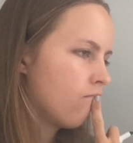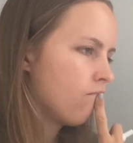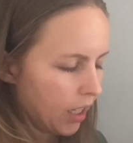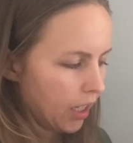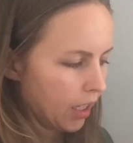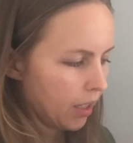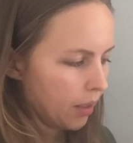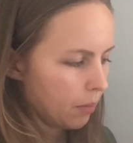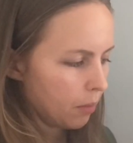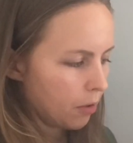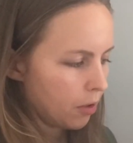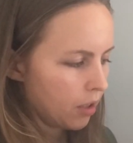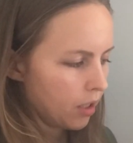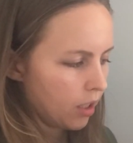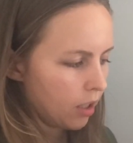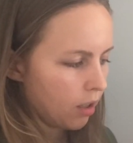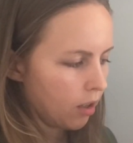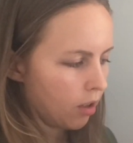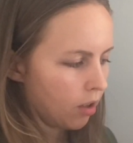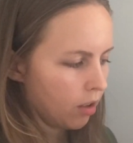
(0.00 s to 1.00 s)
I'm gonna
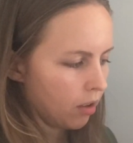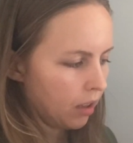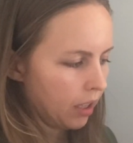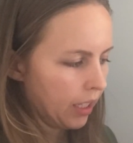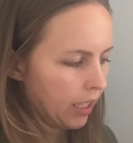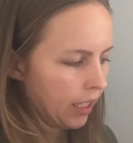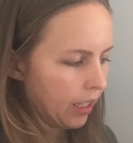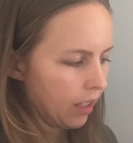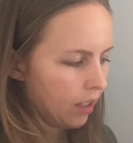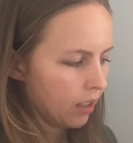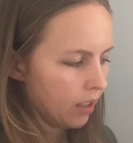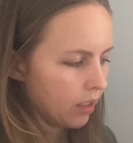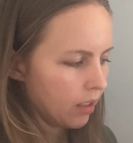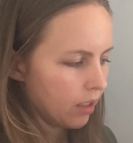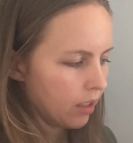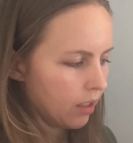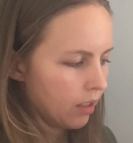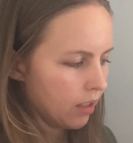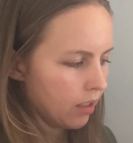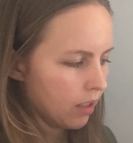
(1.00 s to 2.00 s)
call it
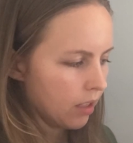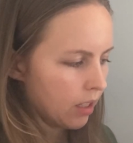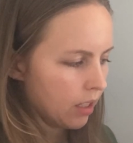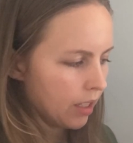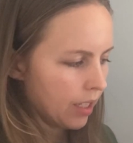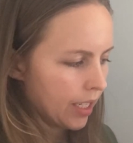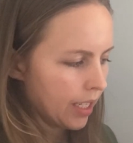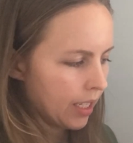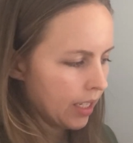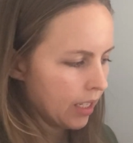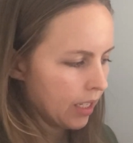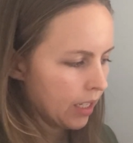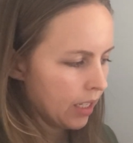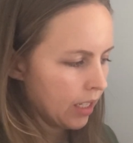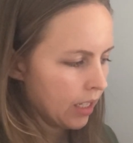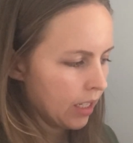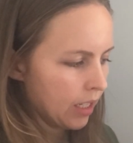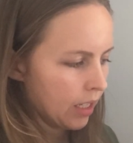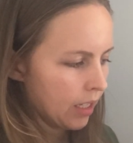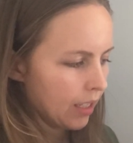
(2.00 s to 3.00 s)

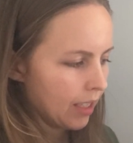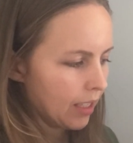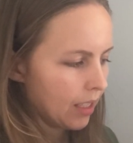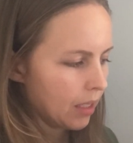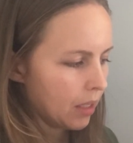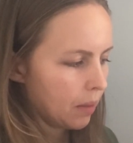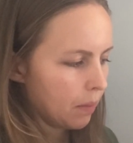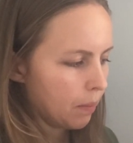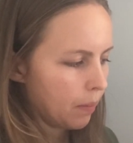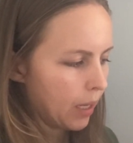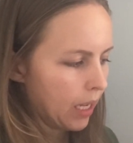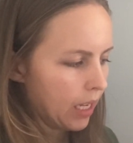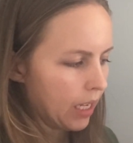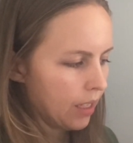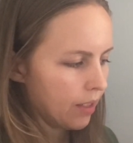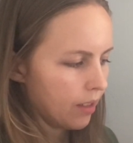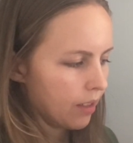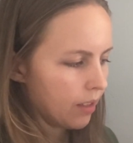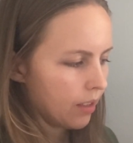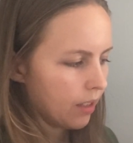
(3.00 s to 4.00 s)

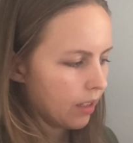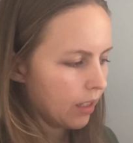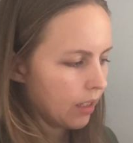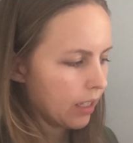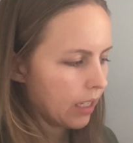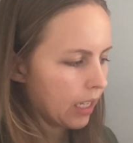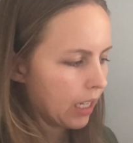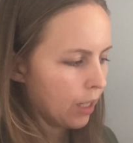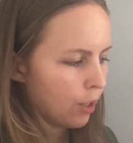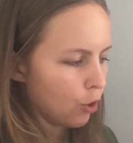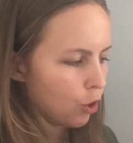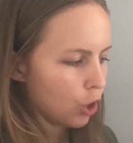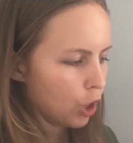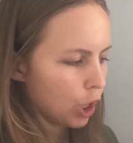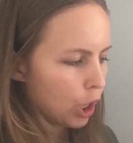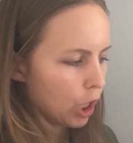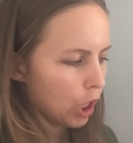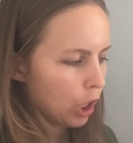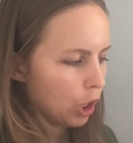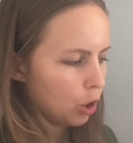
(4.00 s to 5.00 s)
Space and
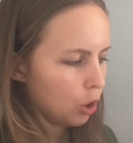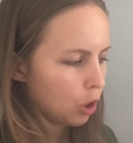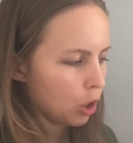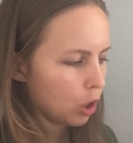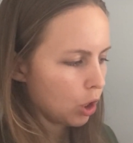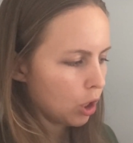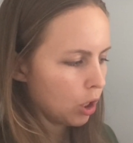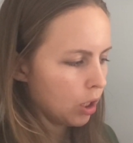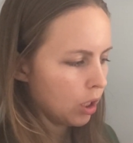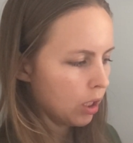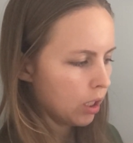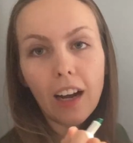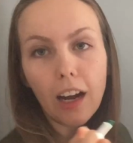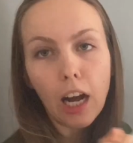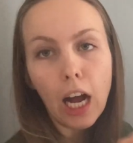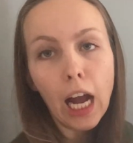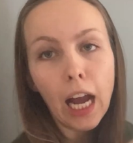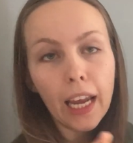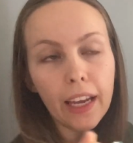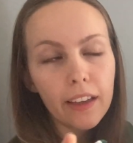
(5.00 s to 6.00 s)
Earth.
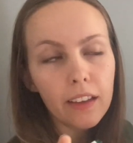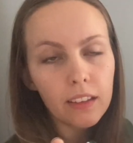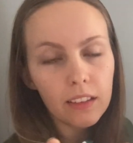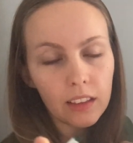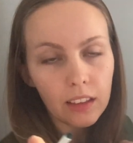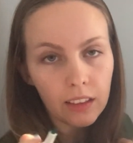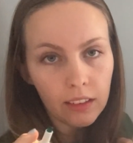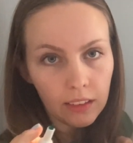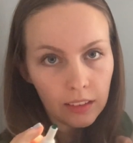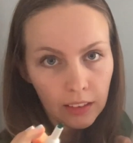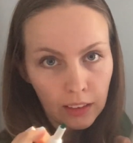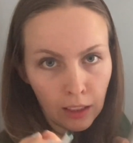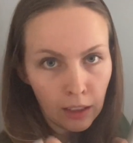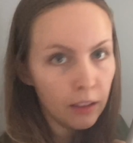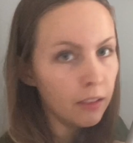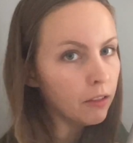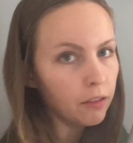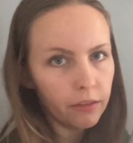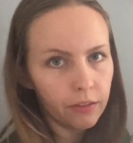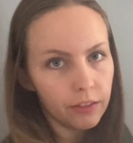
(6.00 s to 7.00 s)
I
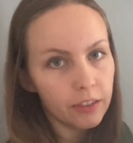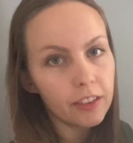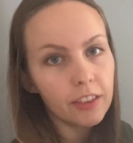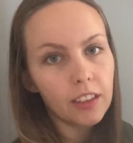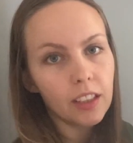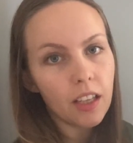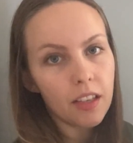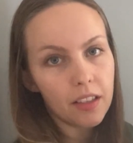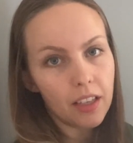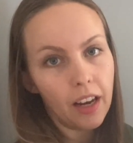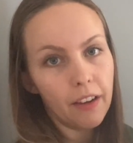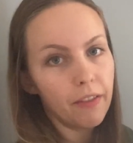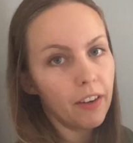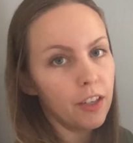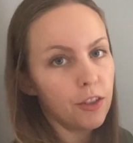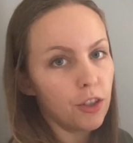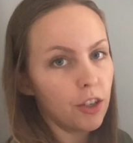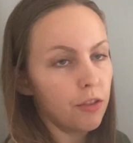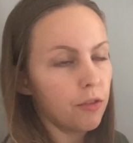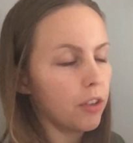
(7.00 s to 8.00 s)
love the sci-fi
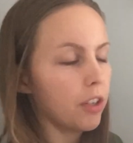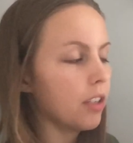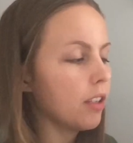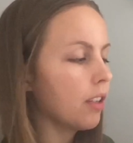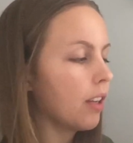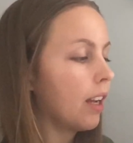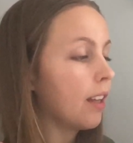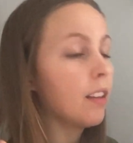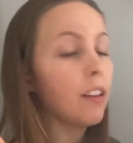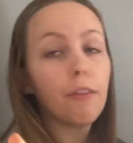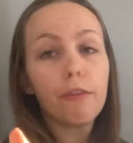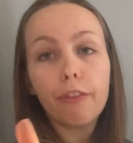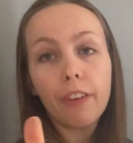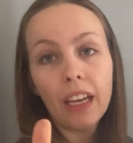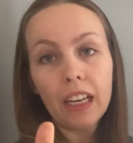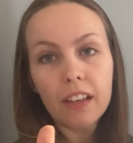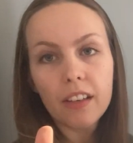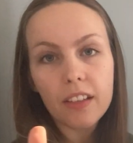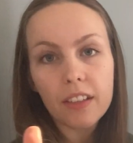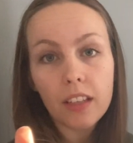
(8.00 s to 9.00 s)
genre. I love
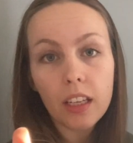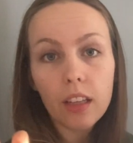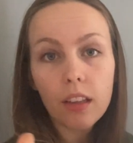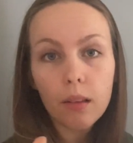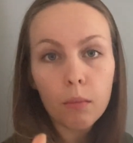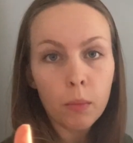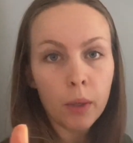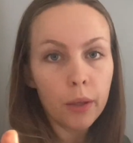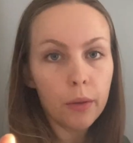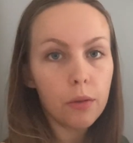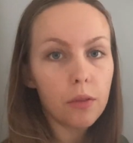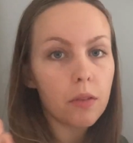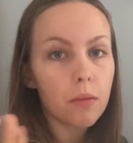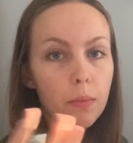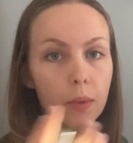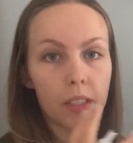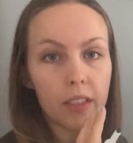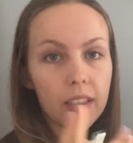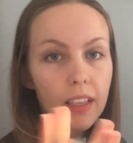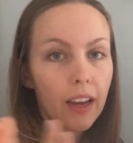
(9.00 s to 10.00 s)
fantasy the most,
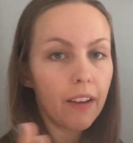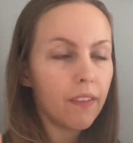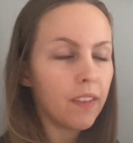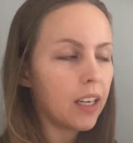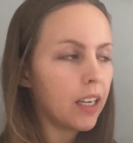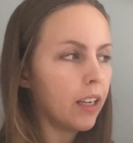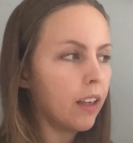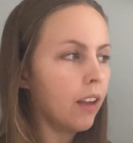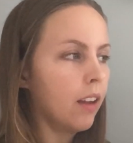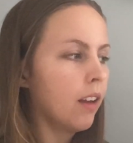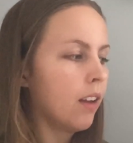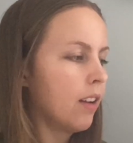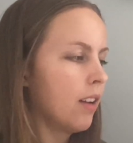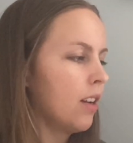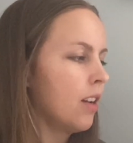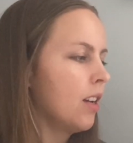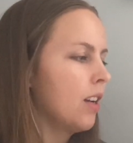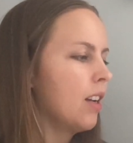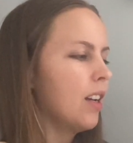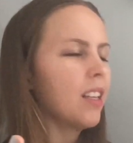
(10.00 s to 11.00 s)
but sci-fi,
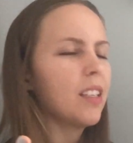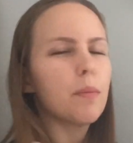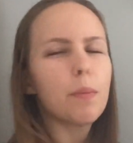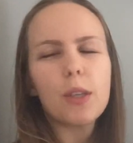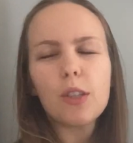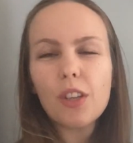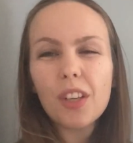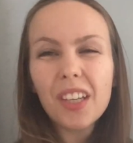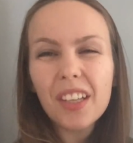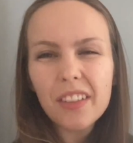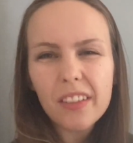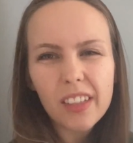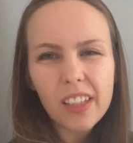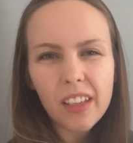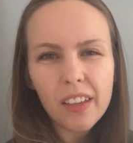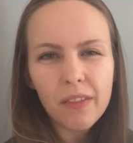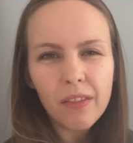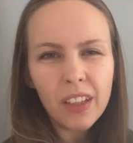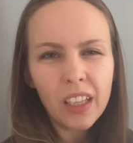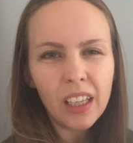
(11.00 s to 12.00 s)
especially in
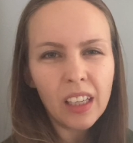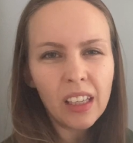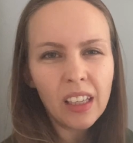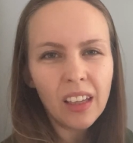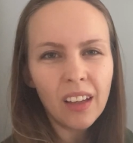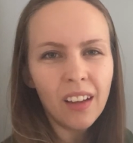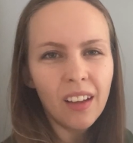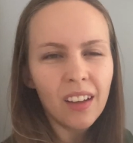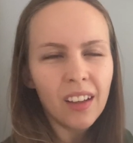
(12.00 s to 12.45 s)
TV,